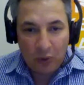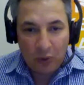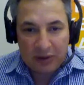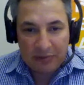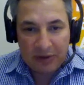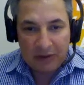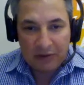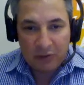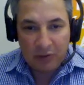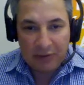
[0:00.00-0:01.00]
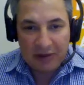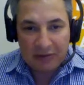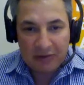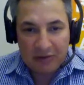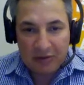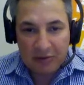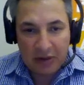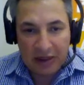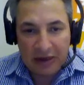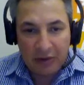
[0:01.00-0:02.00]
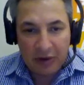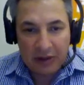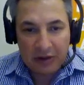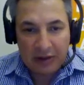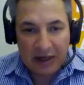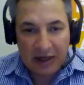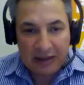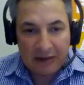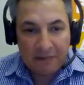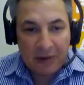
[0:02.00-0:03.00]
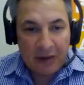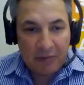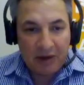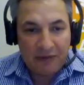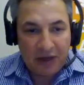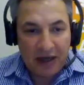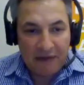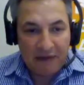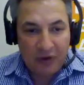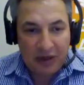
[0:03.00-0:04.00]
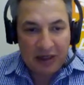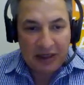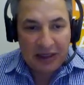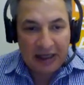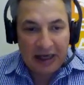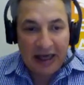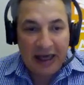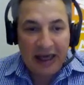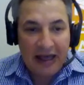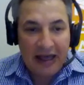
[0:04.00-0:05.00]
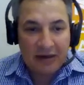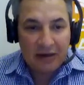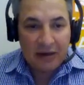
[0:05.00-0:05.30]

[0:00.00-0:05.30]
or something, or maybe there's an error in the data. But if you can't find it in here, and